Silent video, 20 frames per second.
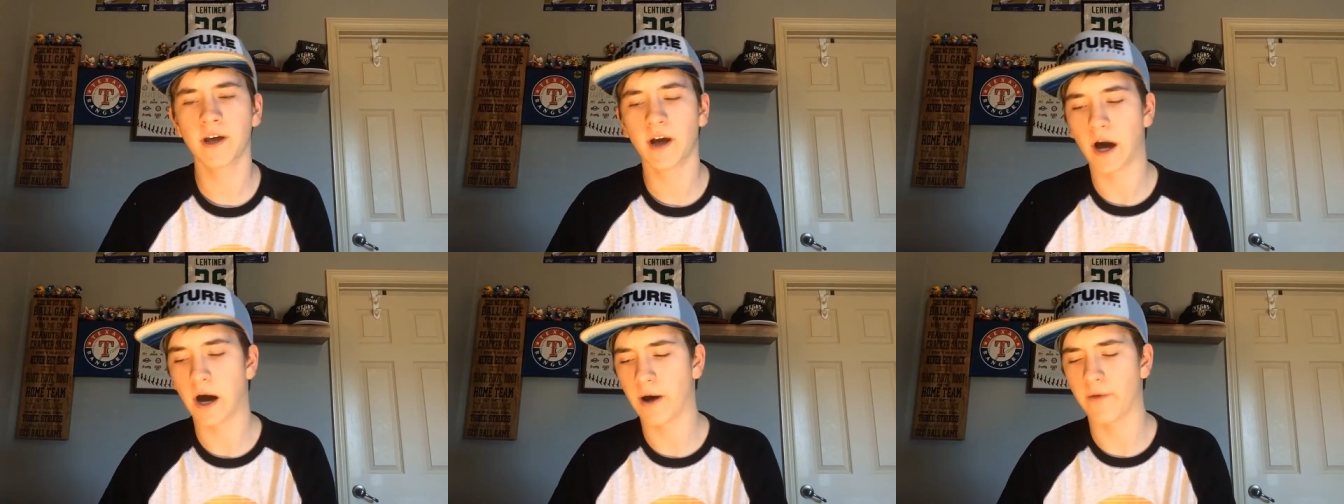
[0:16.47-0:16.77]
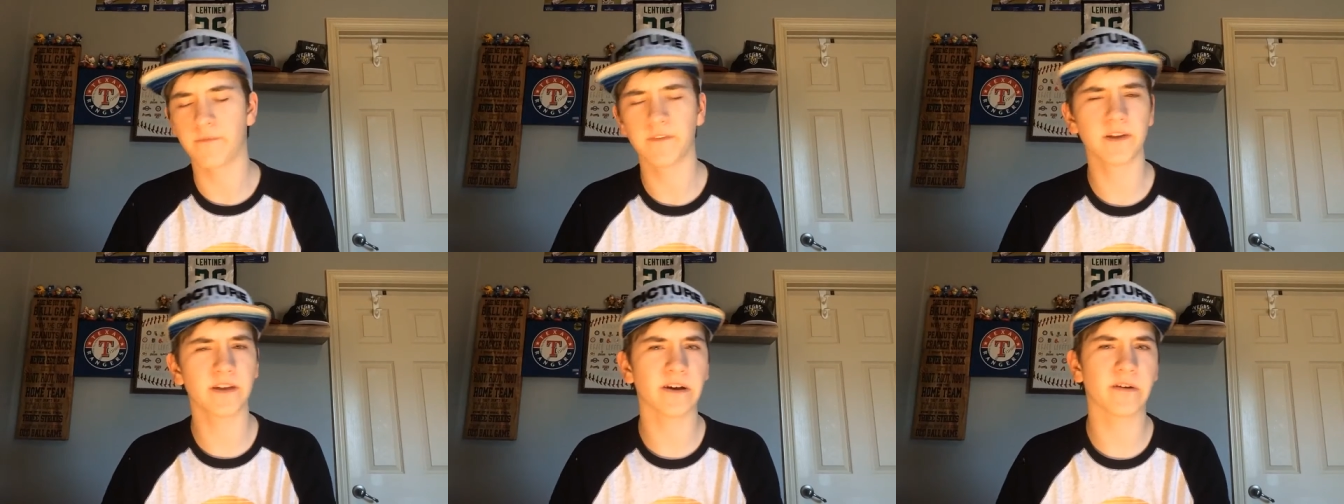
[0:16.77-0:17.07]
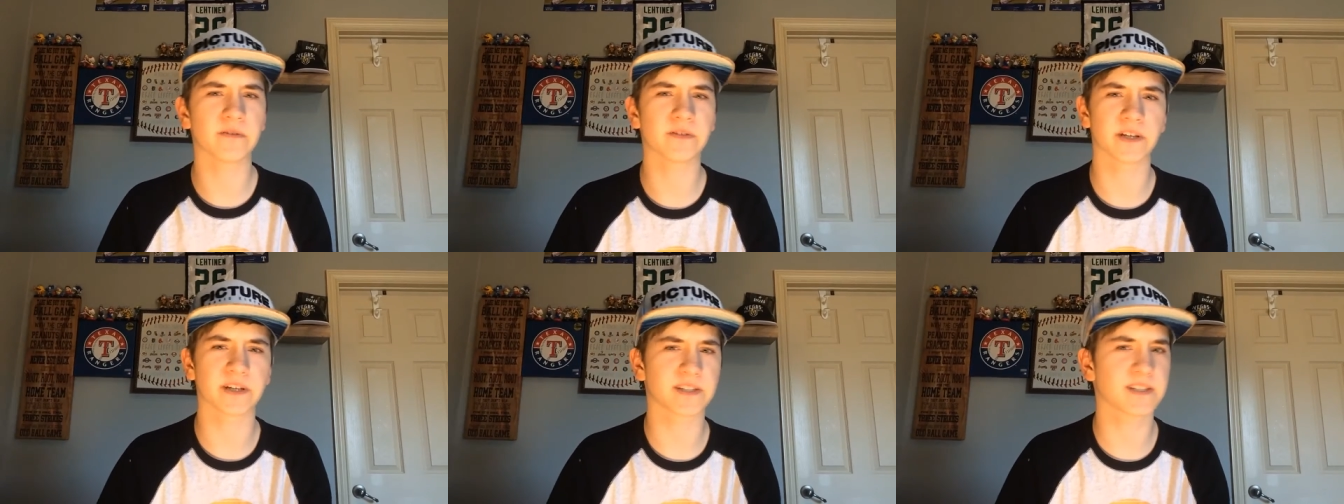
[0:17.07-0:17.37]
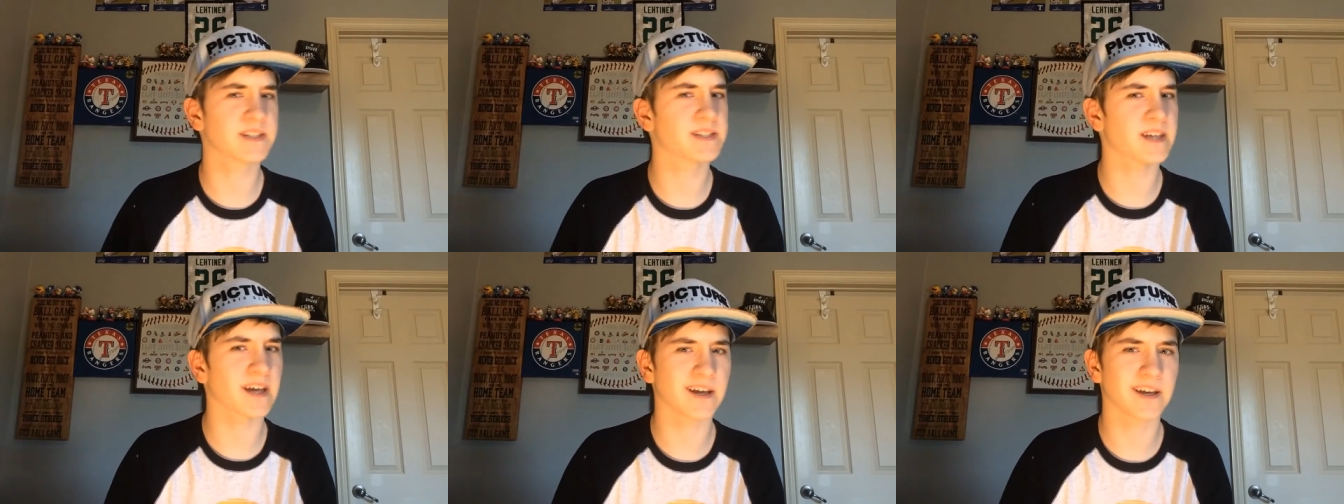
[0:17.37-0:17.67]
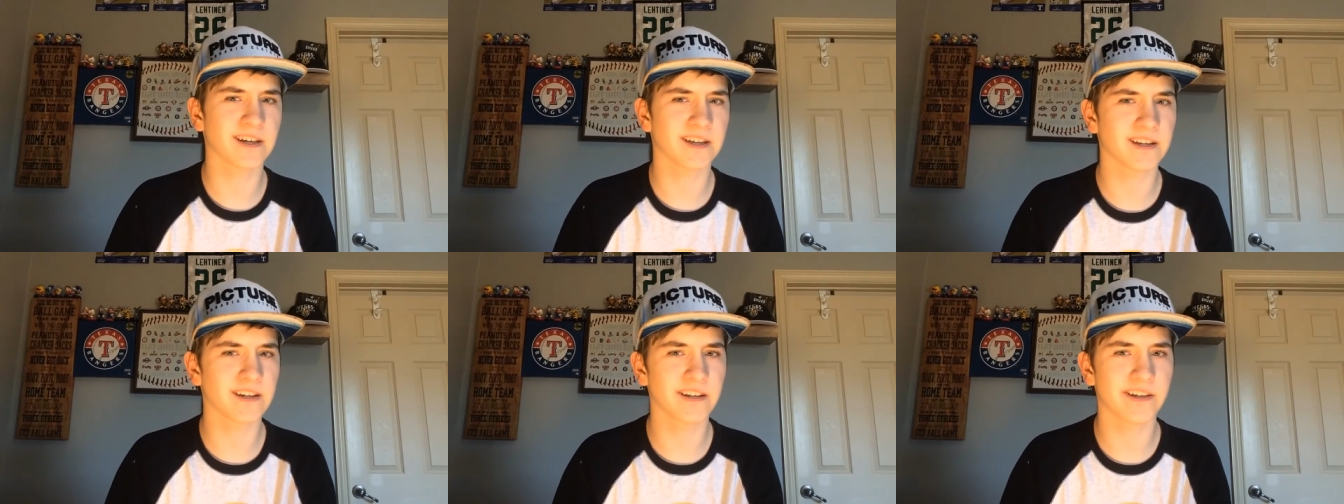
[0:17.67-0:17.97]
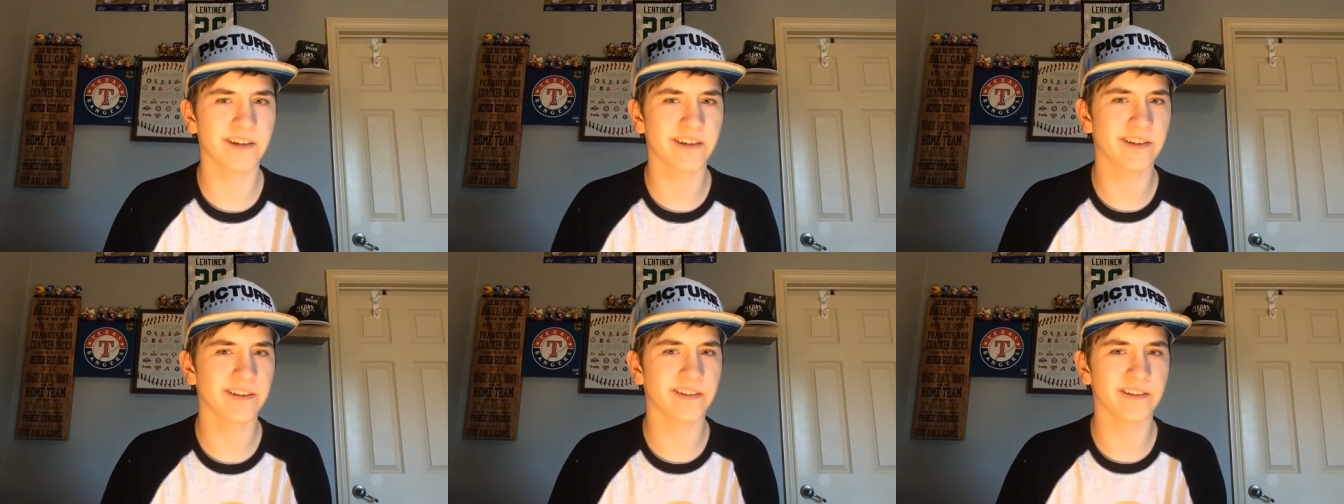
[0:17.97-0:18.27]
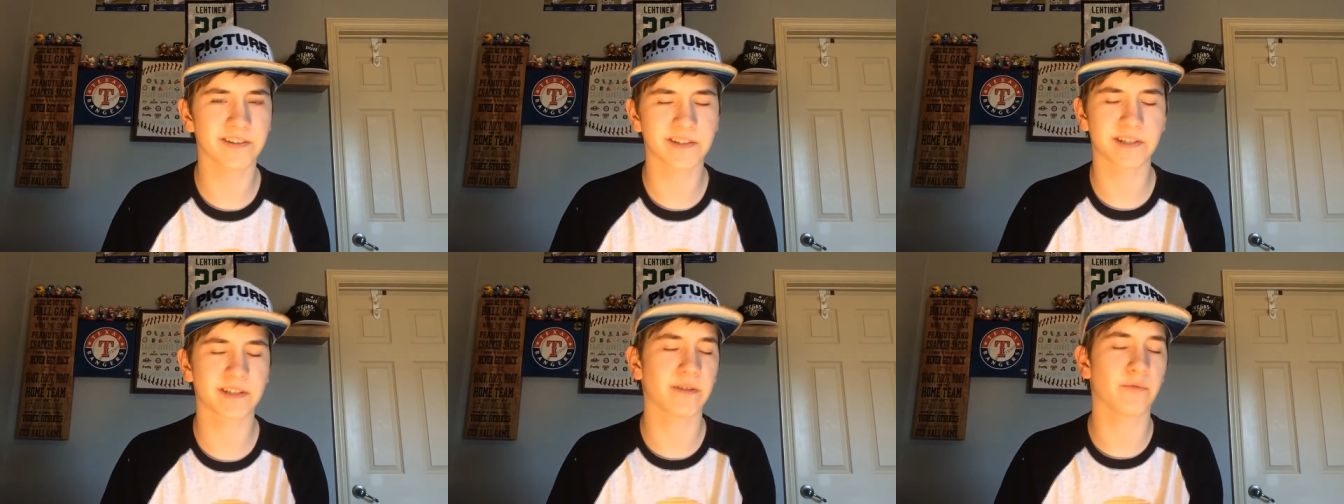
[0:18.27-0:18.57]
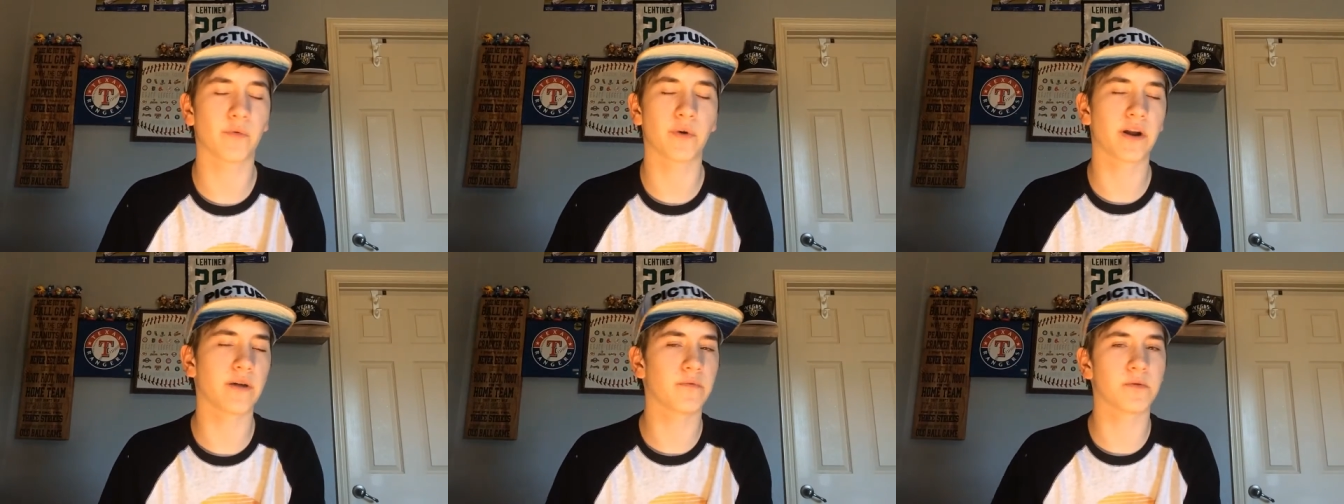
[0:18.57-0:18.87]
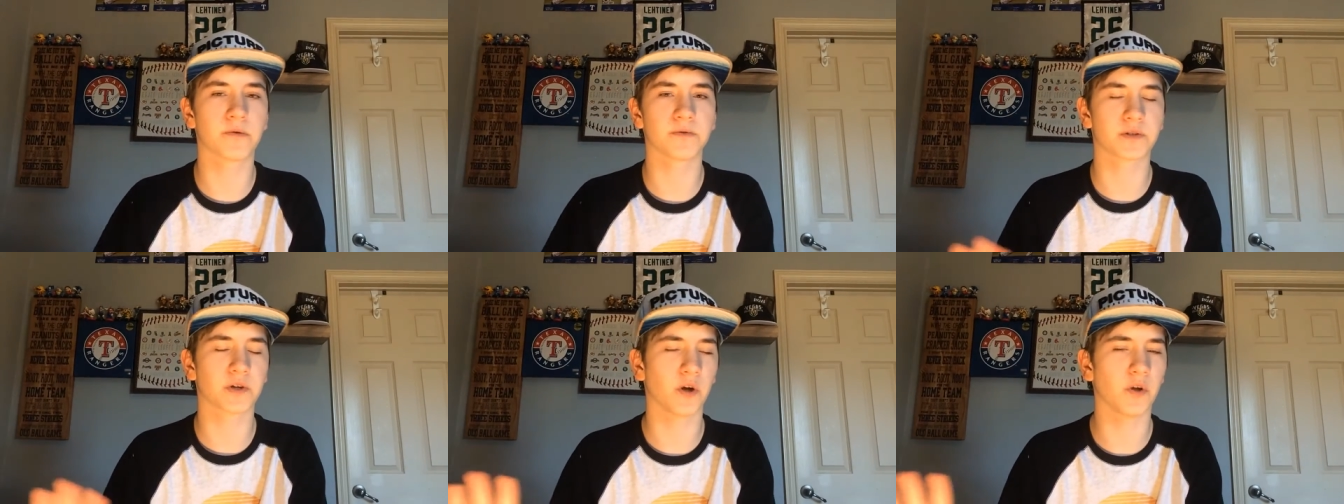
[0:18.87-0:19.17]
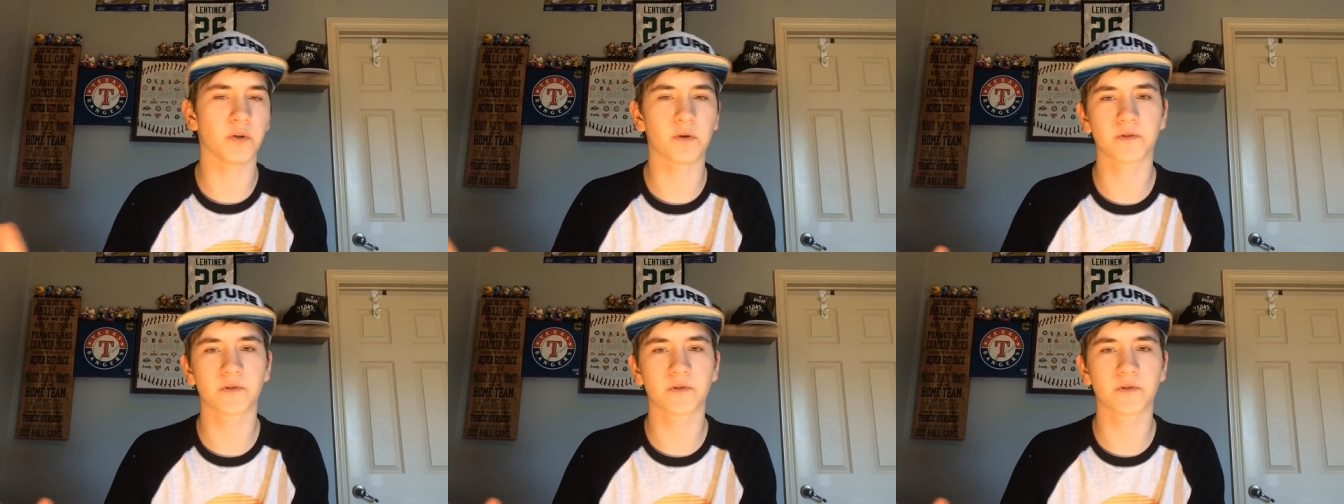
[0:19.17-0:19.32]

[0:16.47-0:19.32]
I think I was like second in whatever it was called.